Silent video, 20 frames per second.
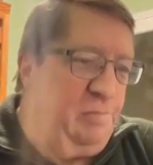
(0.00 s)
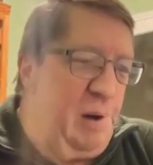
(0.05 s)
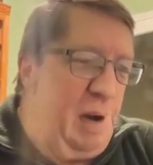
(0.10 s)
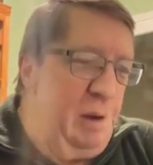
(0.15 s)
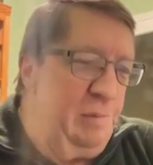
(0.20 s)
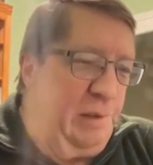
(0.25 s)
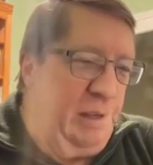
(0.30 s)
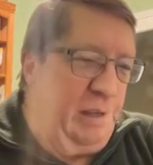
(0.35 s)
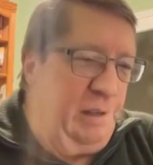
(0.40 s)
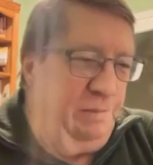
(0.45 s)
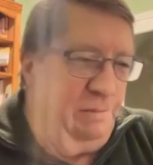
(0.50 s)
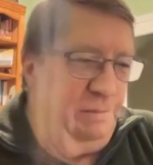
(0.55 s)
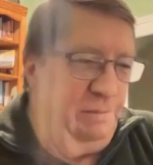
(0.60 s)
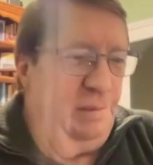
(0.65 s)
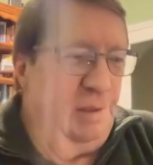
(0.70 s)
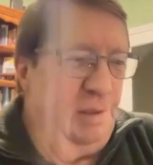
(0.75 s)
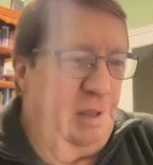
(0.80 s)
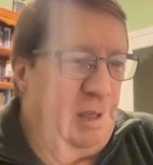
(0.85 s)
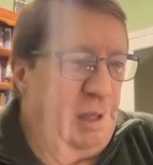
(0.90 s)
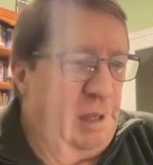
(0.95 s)
probably
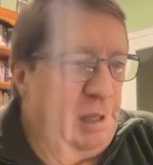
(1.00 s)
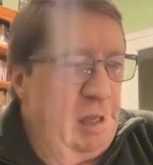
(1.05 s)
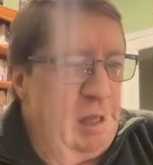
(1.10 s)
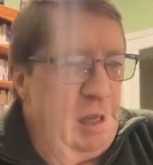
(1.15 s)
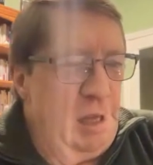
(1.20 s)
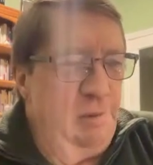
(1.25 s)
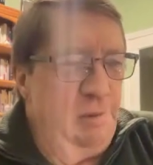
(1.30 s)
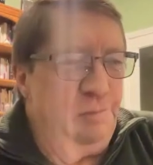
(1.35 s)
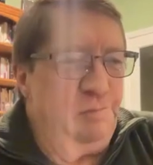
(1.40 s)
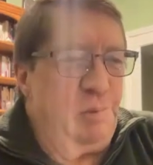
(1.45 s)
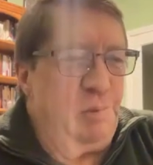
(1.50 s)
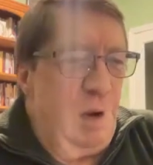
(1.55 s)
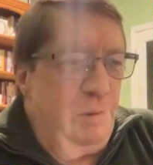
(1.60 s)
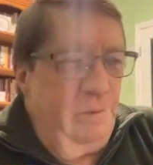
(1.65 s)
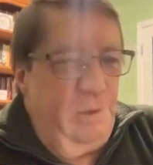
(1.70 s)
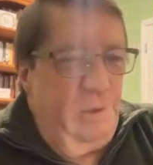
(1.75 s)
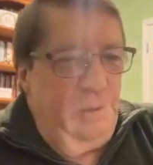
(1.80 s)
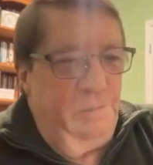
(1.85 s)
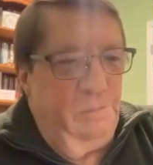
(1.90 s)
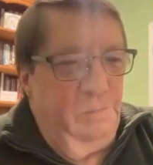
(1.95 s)

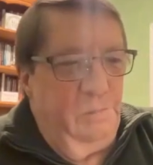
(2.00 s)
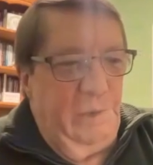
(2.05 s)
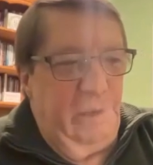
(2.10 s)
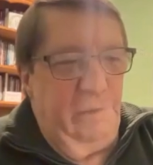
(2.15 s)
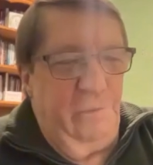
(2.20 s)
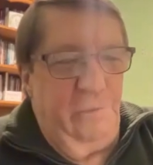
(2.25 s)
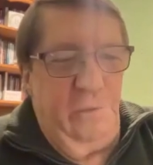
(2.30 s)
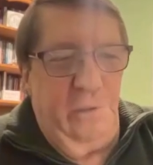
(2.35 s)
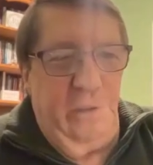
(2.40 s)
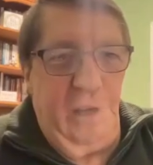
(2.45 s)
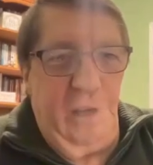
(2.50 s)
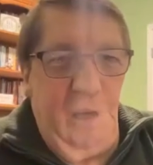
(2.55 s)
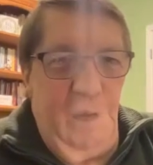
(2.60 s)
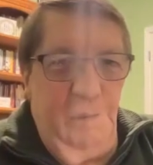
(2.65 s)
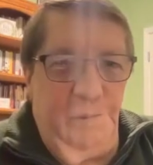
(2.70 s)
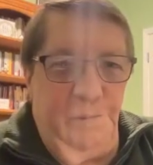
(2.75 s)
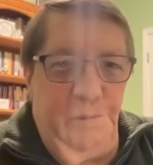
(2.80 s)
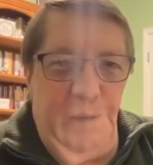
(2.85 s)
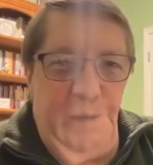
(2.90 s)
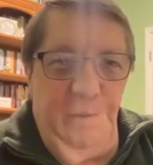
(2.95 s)
would
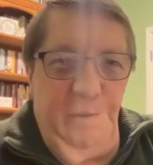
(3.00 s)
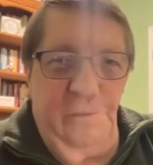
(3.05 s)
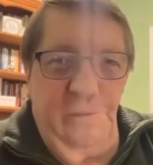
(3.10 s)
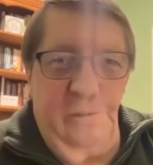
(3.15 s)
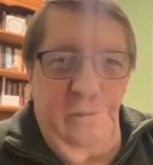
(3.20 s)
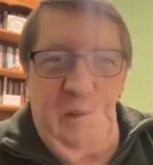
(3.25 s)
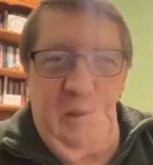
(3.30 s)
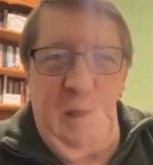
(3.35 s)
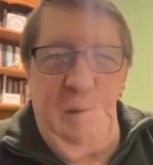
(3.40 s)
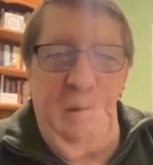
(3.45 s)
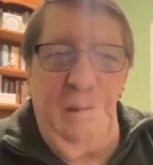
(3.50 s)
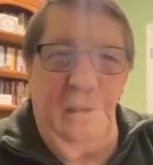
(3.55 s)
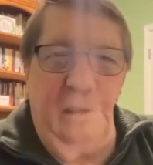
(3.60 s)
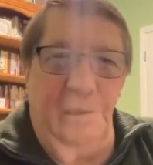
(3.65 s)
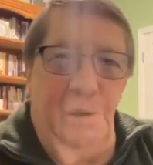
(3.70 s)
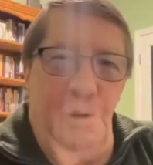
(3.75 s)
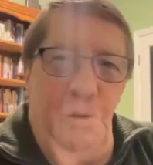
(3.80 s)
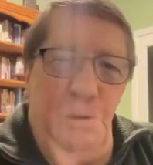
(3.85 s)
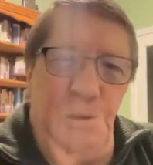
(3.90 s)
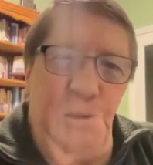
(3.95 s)
help if I was able to
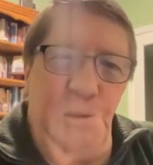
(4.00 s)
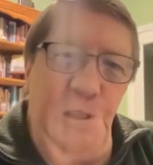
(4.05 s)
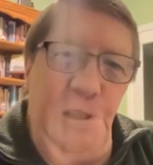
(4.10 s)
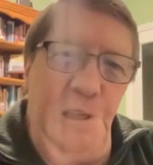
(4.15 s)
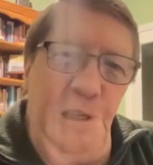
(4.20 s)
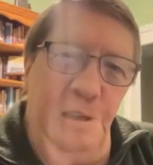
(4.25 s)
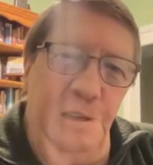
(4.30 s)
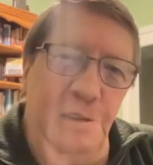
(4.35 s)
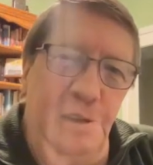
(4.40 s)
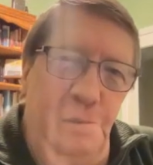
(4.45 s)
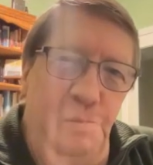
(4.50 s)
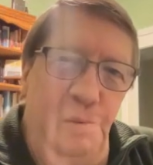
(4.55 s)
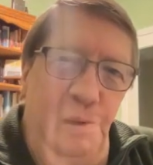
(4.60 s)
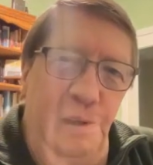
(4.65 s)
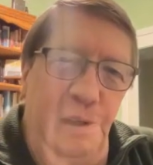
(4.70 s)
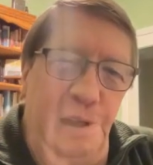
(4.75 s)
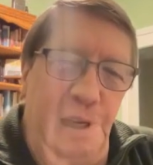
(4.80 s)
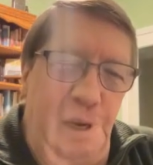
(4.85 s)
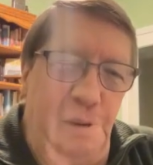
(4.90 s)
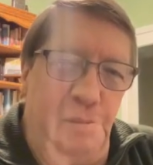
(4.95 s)
go see a couple
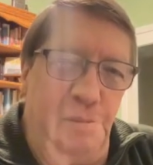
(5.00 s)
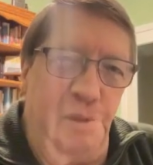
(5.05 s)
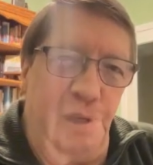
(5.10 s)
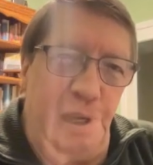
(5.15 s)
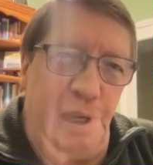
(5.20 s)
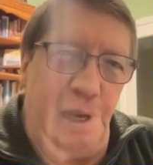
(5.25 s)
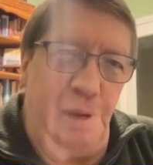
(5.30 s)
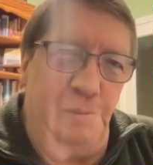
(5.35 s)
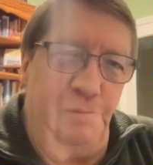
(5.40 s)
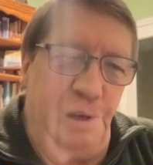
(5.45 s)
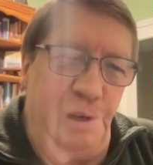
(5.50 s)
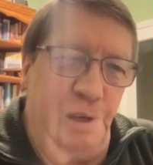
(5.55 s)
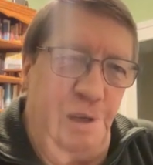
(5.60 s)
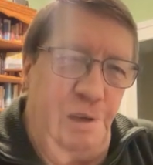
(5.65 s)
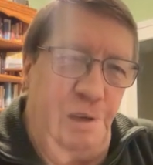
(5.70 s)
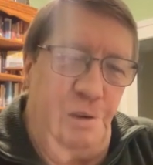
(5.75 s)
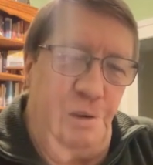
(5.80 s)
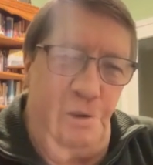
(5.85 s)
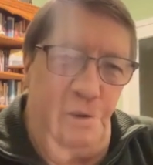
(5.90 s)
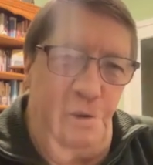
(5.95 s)
of games of that. But
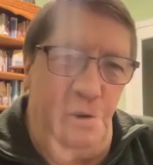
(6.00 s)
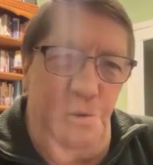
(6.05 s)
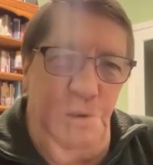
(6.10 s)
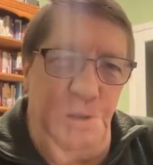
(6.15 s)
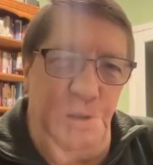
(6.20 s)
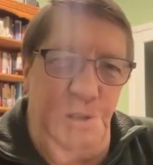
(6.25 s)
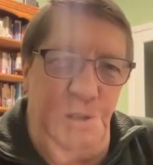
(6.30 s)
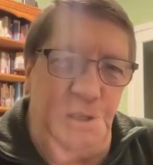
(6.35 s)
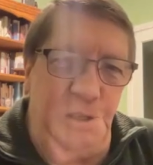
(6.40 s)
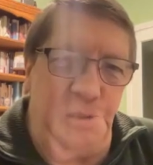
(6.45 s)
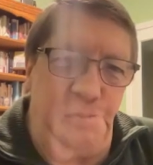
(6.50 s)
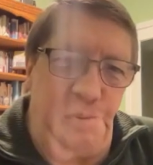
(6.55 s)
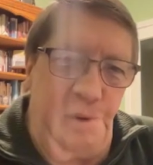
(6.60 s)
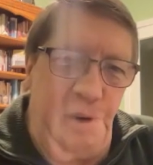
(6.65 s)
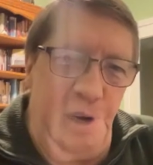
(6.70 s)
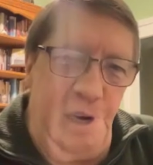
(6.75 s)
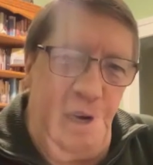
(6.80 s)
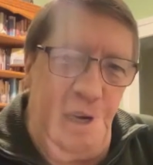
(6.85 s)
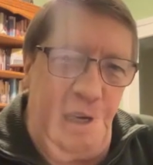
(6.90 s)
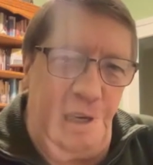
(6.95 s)
they're always in the
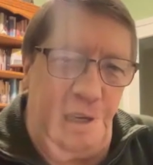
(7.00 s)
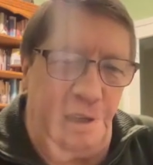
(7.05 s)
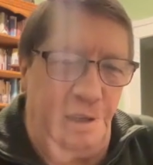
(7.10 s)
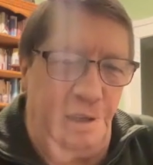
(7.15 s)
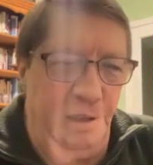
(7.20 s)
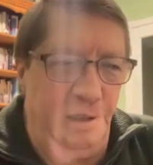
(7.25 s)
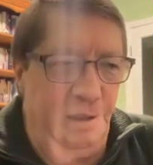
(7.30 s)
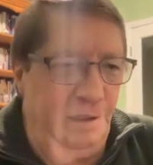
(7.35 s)
spring and